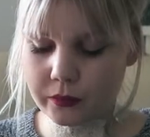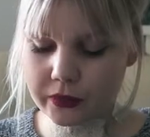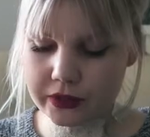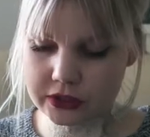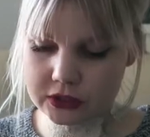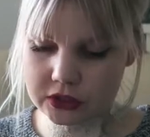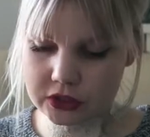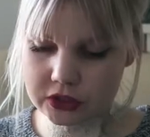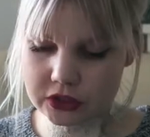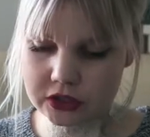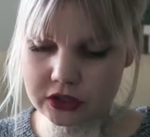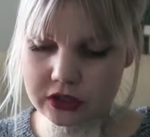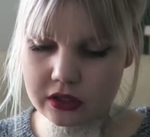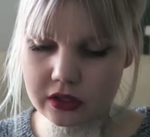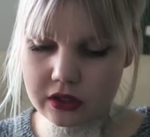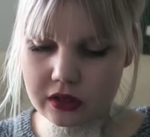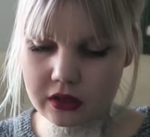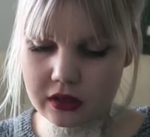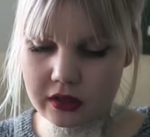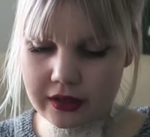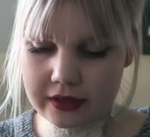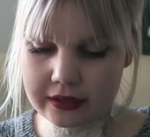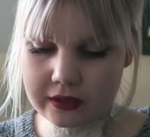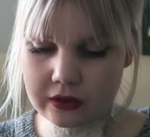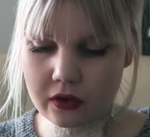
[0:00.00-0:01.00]
which
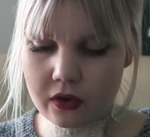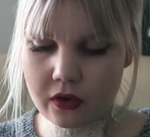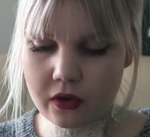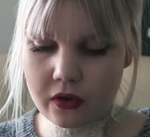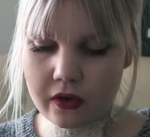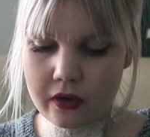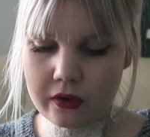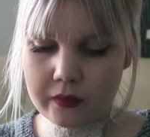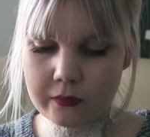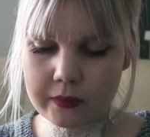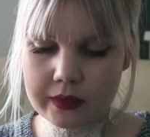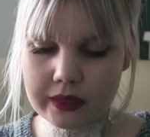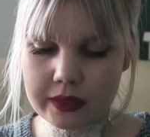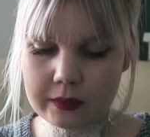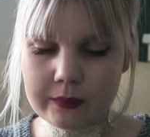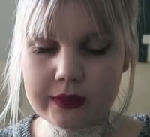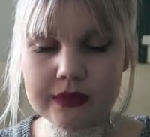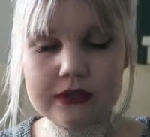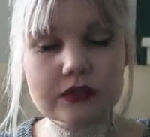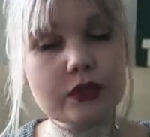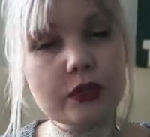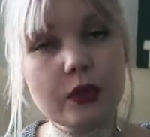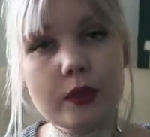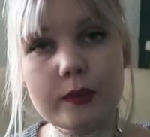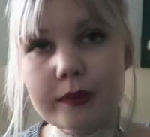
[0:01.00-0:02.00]
I got when I
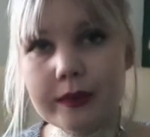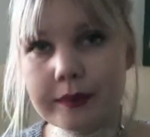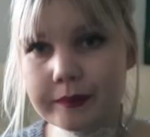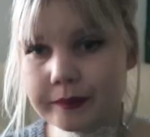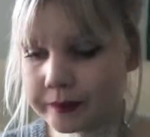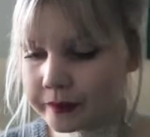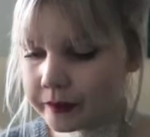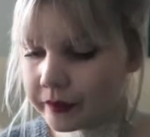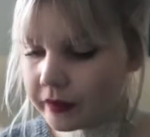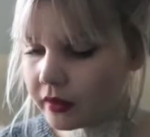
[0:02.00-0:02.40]
went to Oban.